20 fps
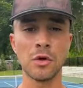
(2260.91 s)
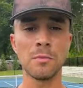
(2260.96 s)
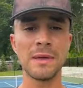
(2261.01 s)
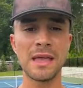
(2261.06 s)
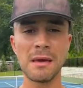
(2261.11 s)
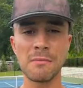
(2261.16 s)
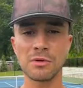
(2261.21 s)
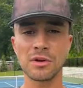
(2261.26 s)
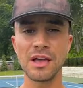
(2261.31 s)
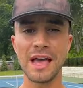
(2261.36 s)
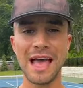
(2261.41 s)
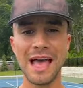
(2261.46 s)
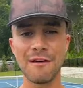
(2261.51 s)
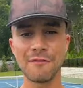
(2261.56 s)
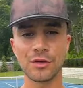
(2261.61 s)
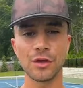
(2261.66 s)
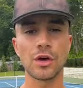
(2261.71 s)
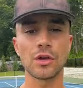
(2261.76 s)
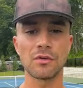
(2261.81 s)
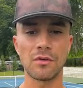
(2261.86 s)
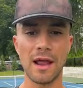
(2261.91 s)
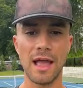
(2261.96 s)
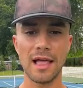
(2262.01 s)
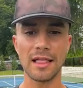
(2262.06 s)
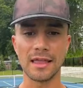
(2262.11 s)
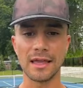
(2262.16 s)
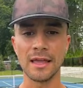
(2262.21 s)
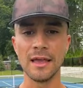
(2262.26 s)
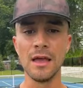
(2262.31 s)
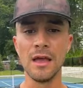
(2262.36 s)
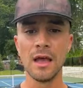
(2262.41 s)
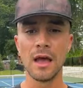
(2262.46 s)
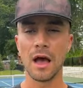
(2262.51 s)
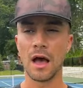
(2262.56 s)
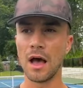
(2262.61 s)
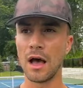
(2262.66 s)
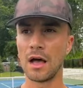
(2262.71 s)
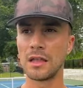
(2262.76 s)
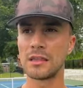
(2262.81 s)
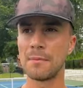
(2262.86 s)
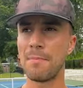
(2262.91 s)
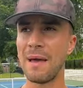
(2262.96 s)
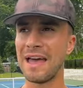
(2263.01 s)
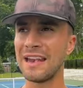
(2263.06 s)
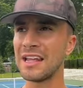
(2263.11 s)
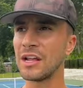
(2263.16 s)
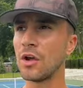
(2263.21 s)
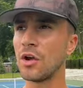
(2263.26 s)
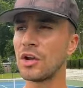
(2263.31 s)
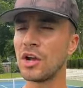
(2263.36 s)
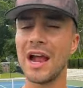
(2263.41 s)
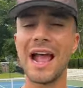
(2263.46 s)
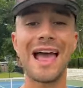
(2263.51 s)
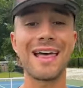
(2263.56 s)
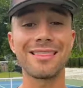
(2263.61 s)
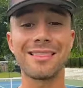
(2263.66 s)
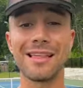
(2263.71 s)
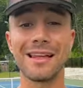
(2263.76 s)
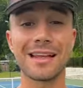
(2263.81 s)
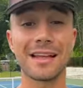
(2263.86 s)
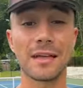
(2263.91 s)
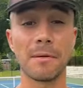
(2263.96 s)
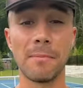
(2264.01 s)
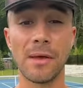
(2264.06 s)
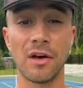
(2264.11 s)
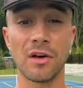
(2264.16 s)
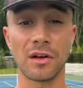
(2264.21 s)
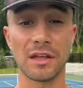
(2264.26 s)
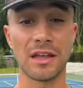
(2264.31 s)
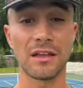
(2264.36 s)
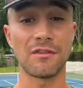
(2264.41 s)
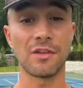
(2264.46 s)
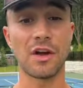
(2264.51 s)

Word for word: You'll be able to have a good rally, uh, depending on your athletic ability.